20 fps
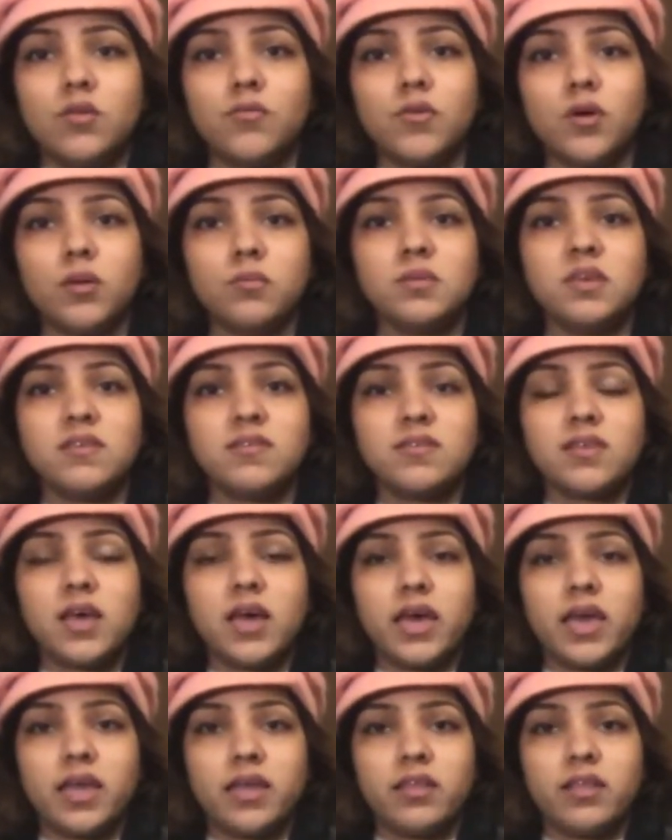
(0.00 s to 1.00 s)
from the
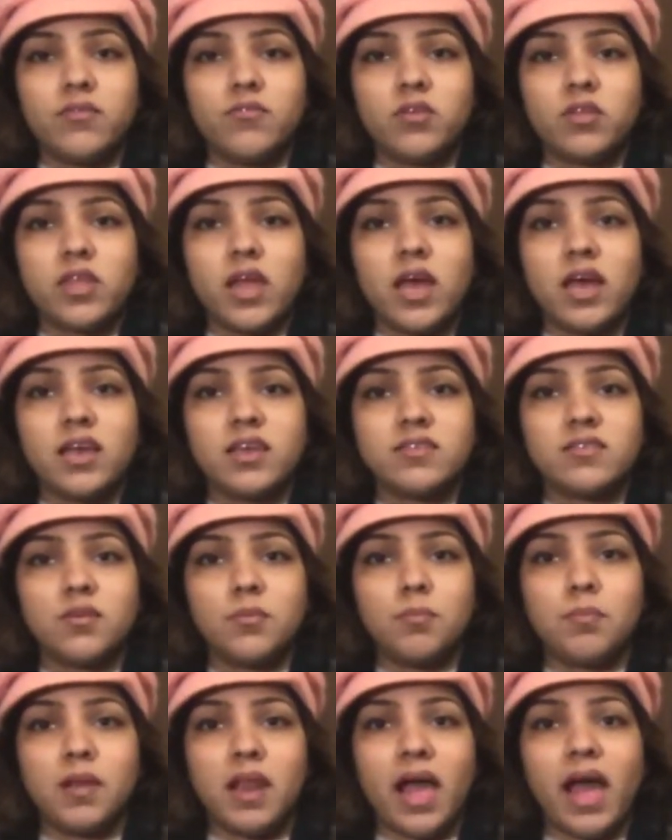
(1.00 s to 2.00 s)
side, if it has
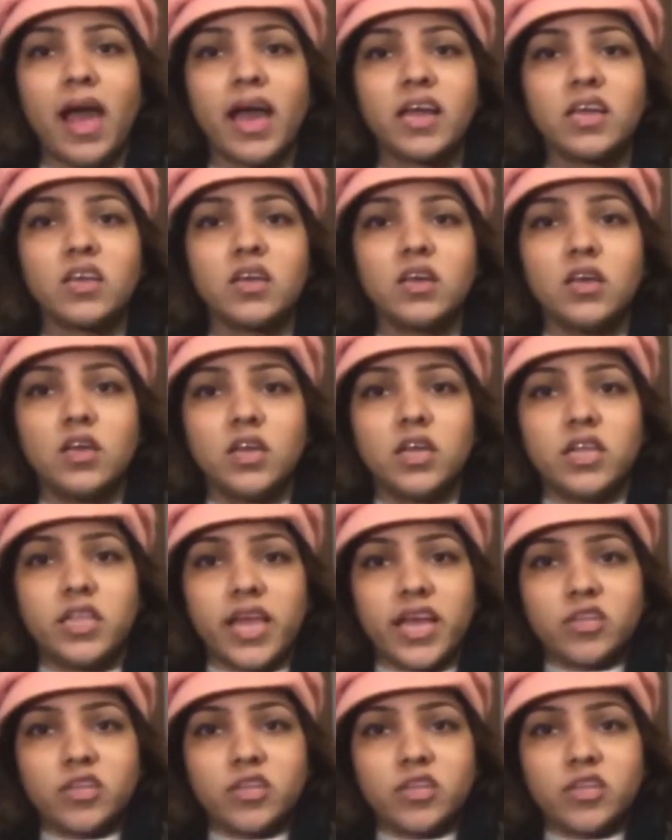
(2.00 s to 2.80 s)
a black, it